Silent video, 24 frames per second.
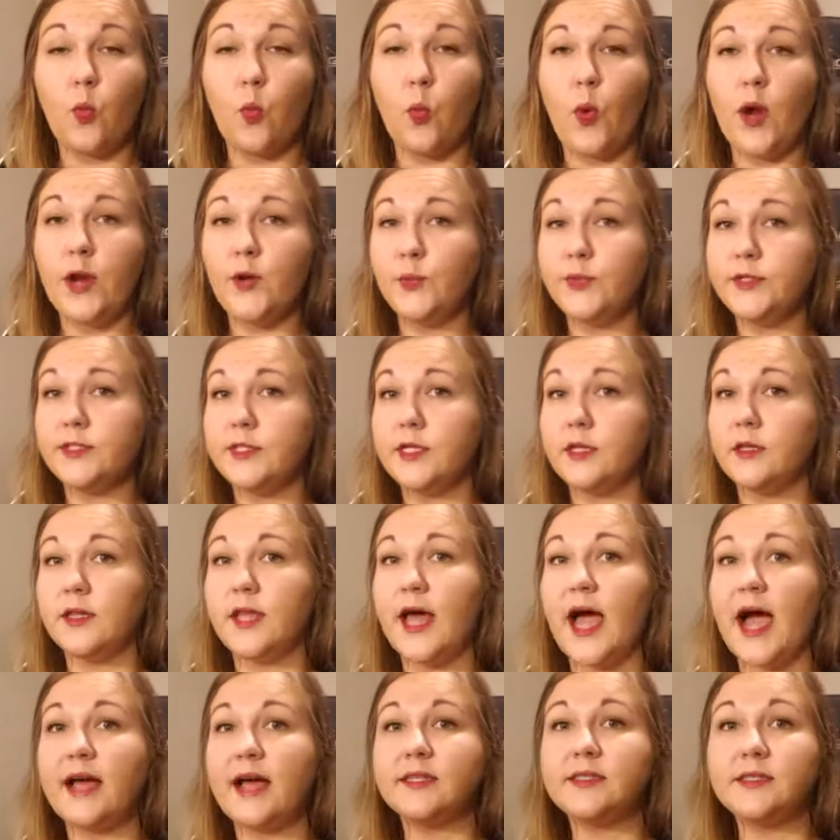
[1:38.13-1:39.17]
when was the
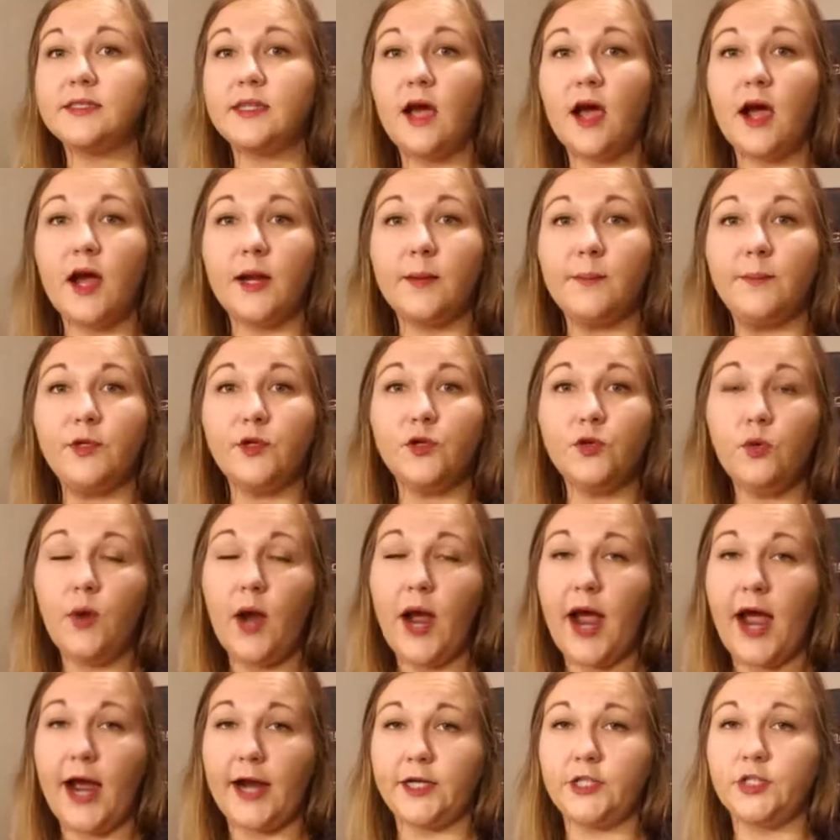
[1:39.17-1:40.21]
last time you
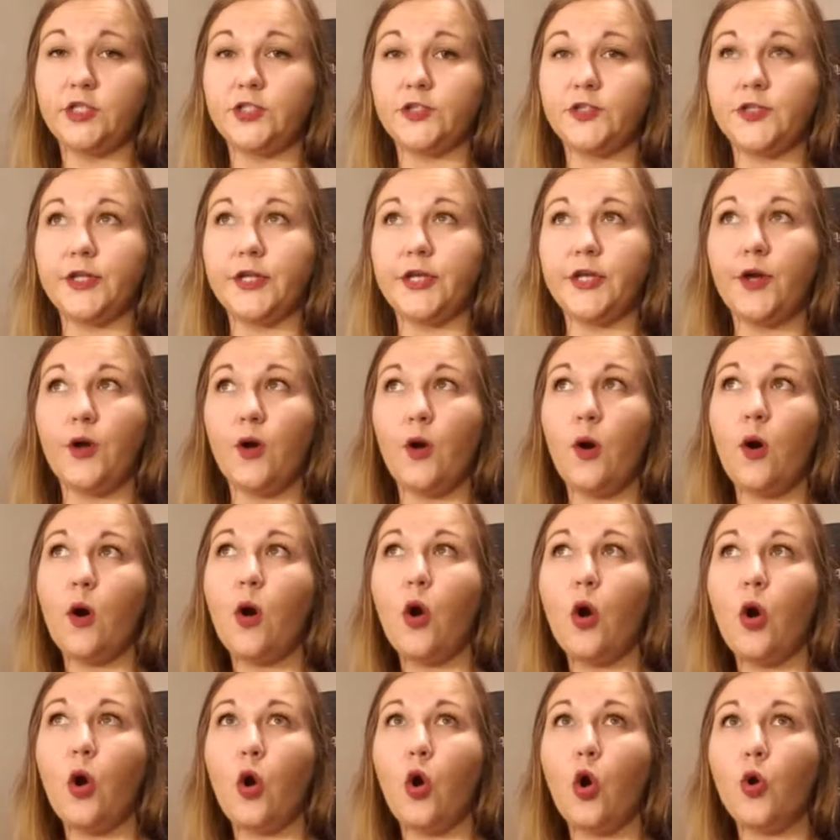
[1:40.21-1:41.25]
actually
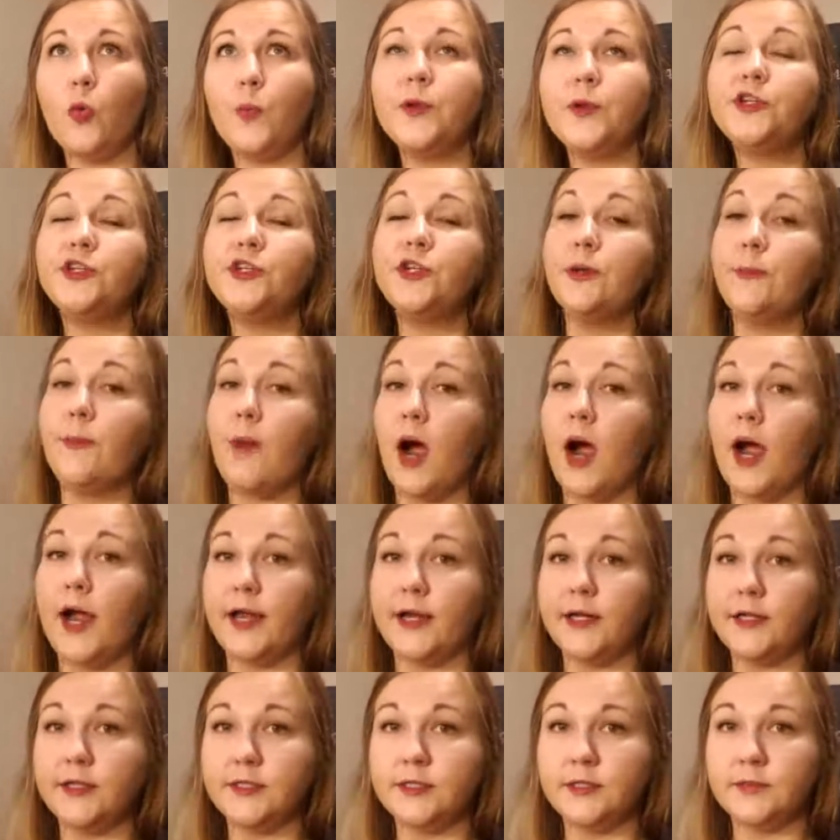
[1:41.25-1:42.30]
opened your
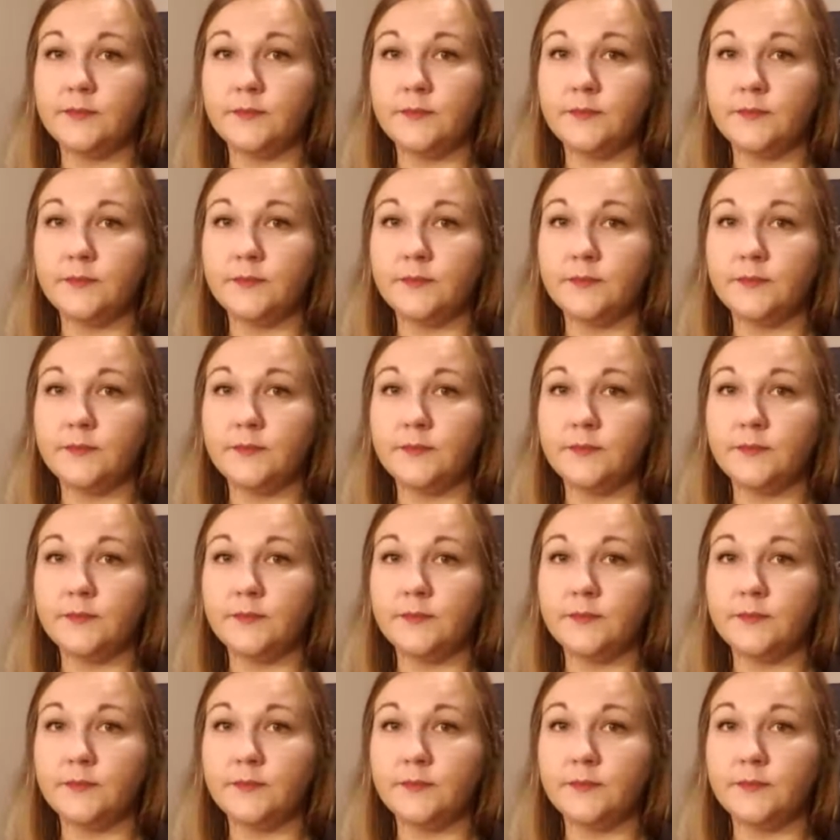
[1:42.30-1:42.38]
mind